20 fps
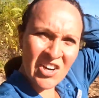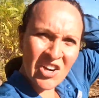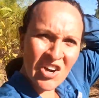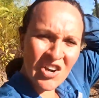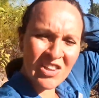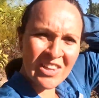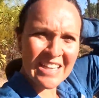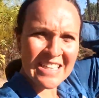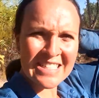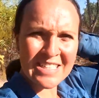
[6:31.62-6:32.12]

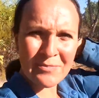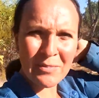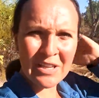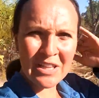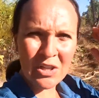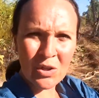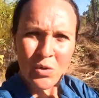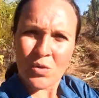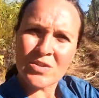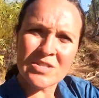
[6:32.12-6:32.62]
Not only did we
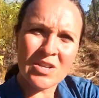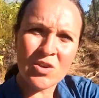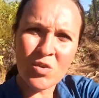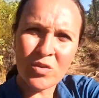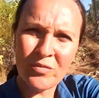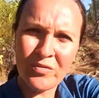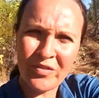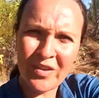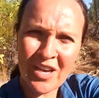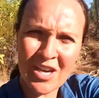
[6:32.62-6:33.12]
lose a
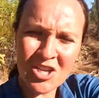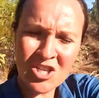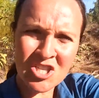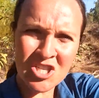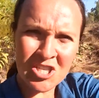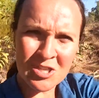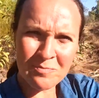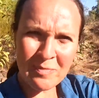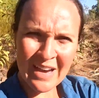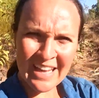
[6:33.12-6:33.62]
good
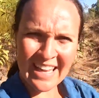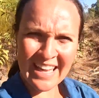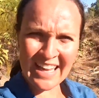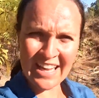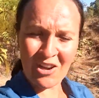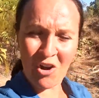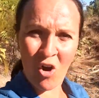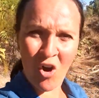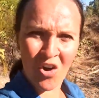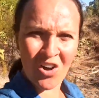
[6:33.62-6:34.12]
fish, but
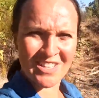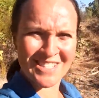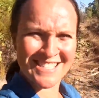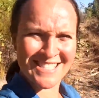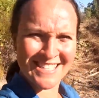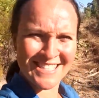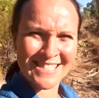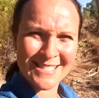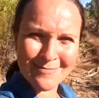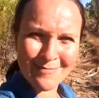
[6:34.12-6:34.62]
it
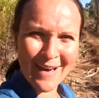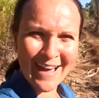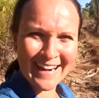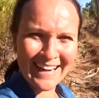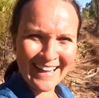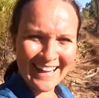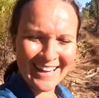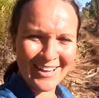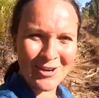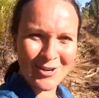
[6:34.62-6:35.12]
cost us
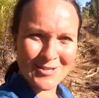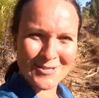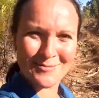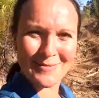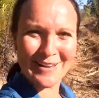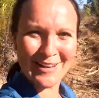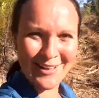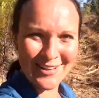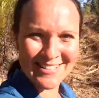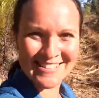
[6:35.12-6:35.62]
money because
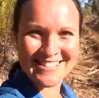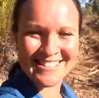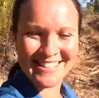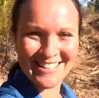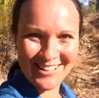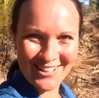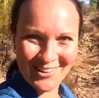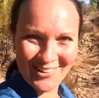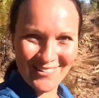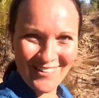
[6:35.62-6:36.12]
we lost
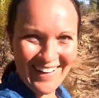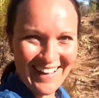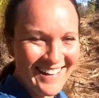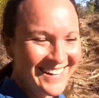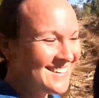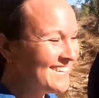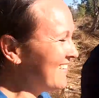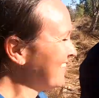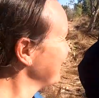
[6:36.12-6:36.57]
a lure.